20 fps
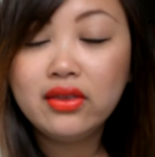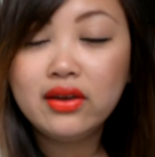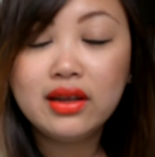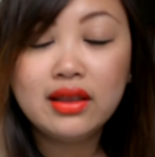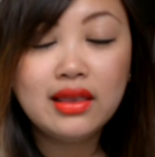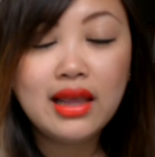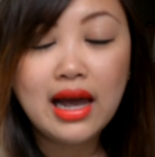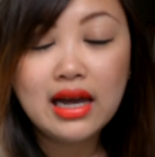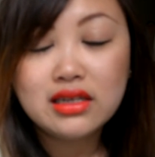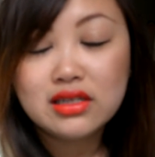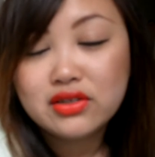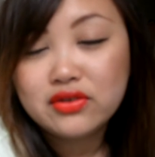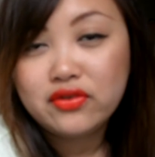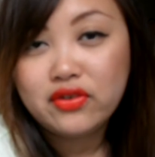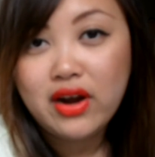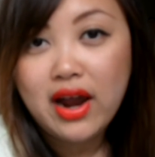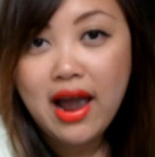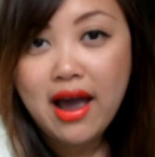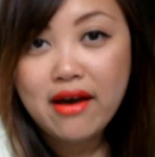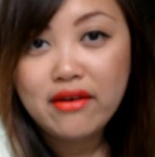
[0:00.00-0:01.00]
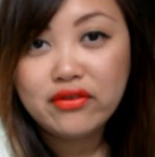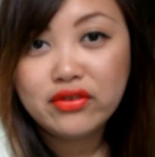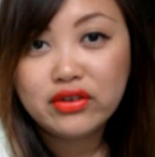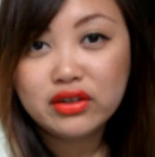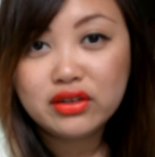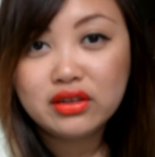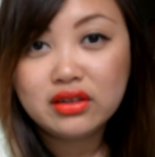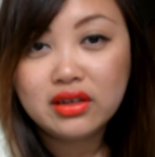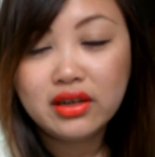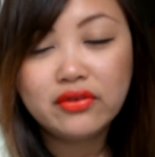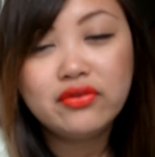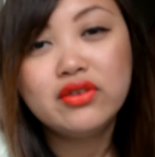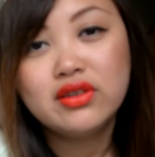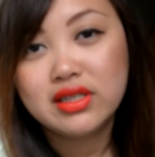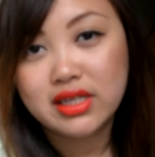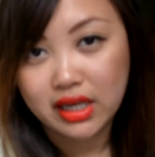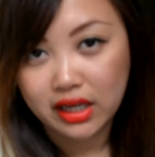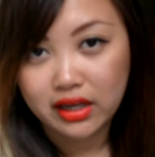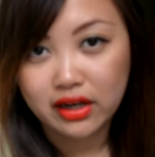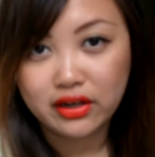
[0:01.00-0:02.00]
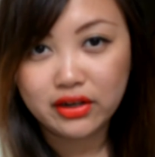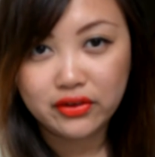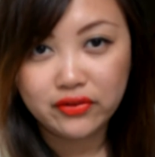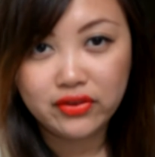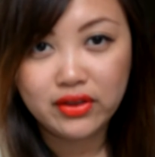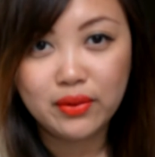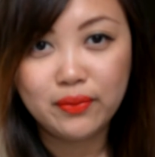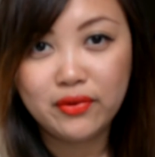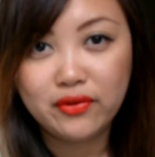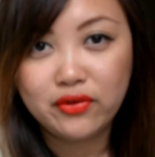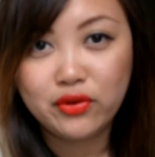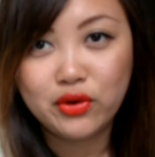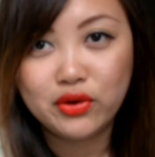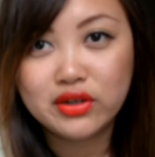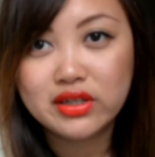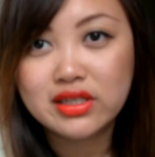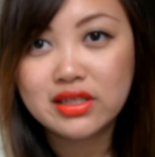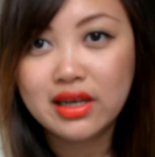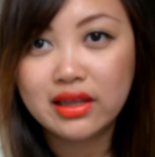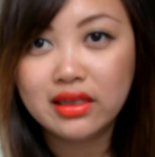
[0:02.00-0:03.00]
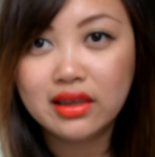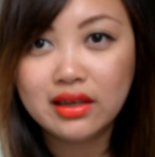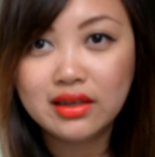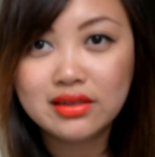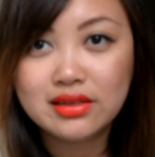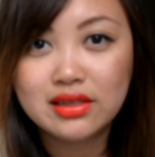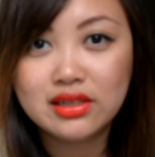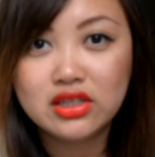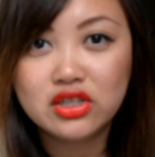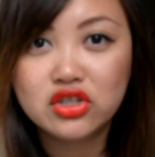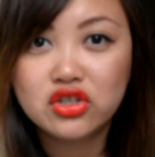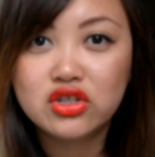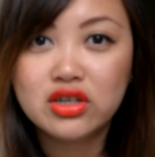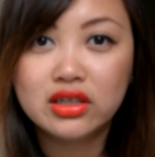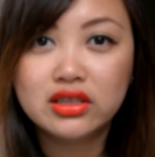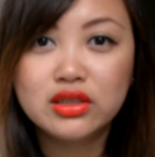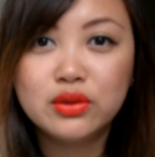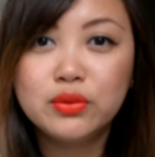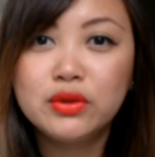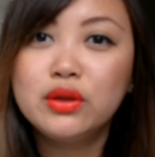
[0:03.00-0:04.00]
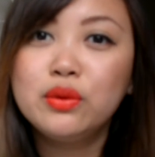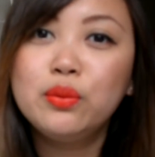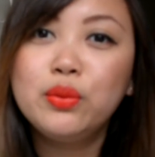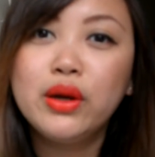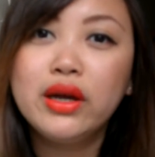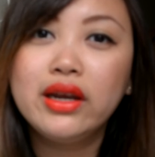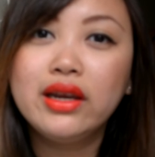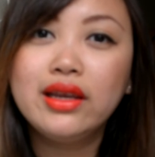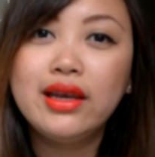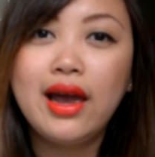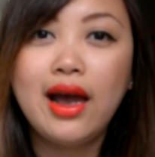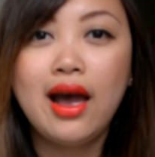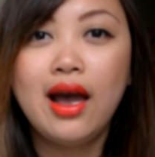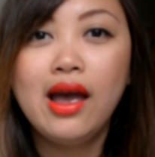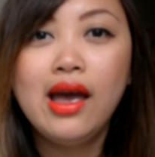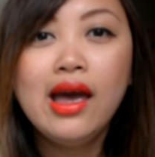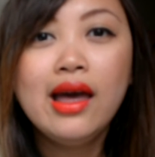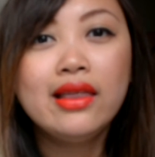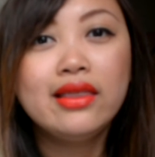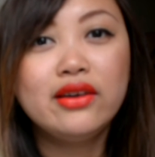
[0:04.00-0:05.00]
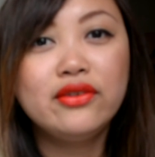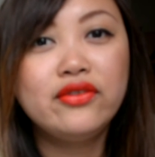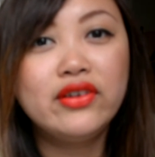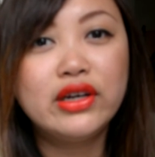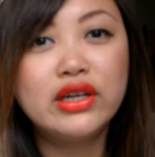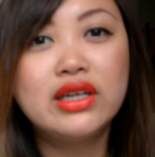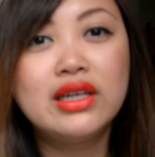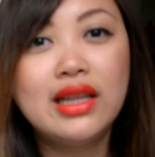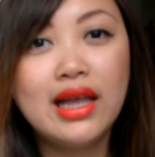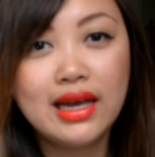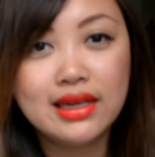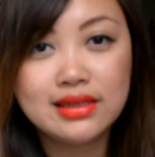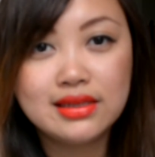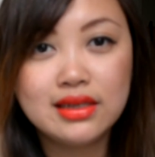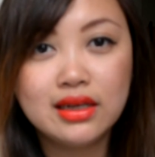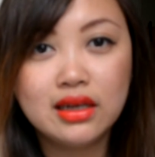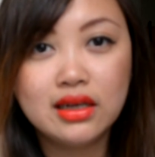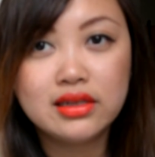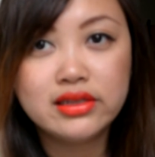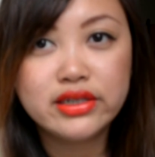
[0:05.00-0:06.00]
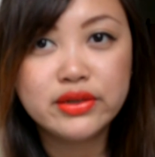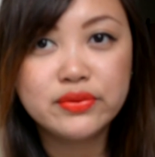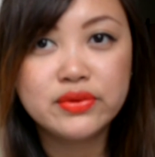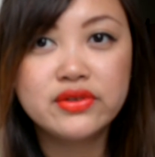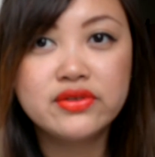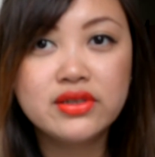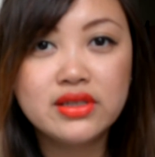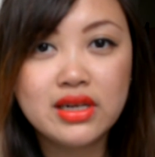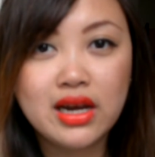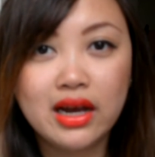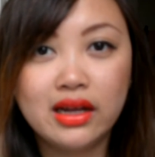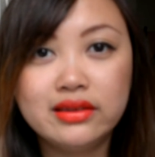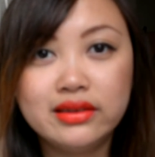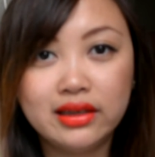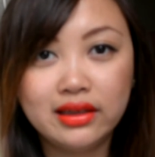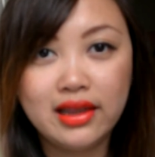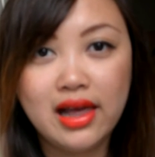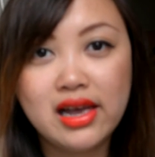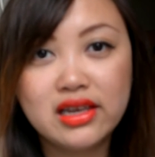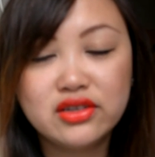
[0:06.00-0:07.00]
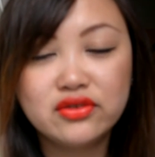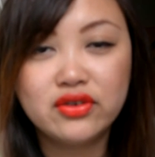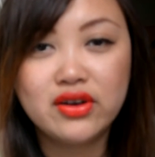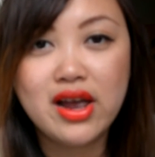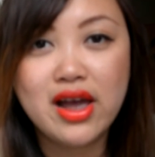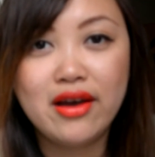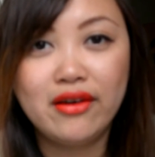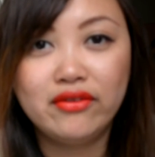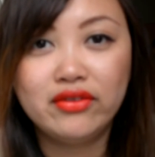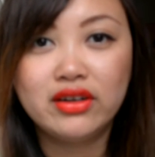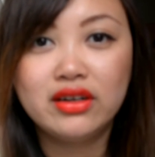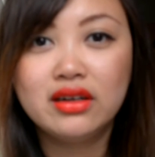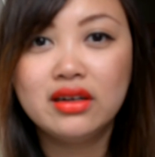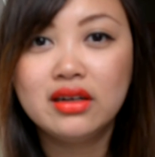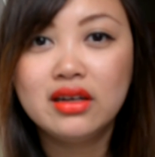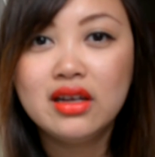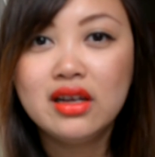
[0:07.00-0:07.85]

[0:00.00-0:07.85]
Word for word: They last forever if you take care of them, of course. Nothing is indestructible, but yeah, they're very classic in terms of style. They last forever.